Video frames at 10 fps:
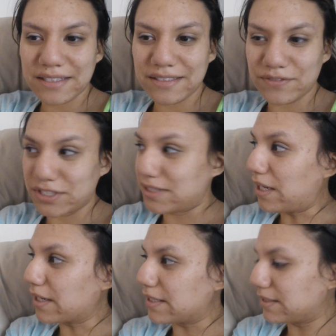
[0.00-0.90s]
we're
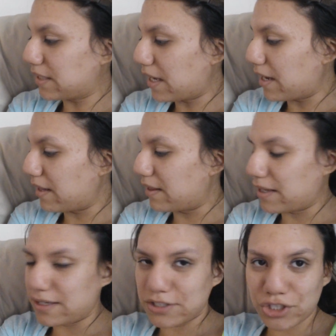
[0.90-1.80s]
stuck inside,
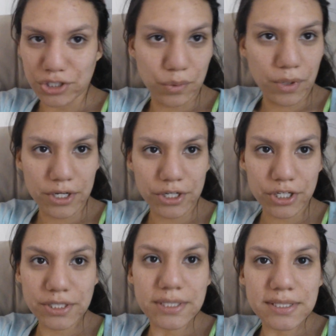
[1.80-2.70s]
then she'll want to
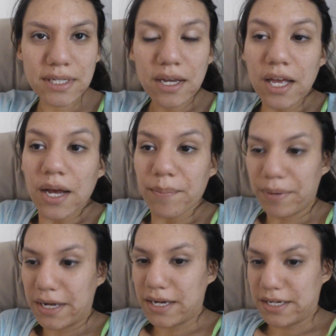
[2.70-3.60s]
nurse.
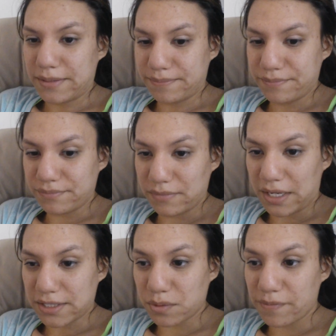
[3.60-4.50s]
But, um,
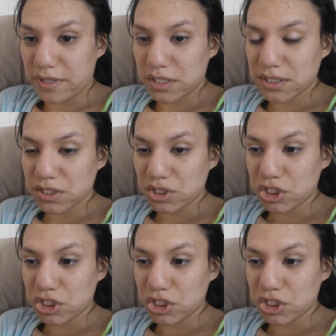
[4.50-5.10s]
yeah, so we've been nursing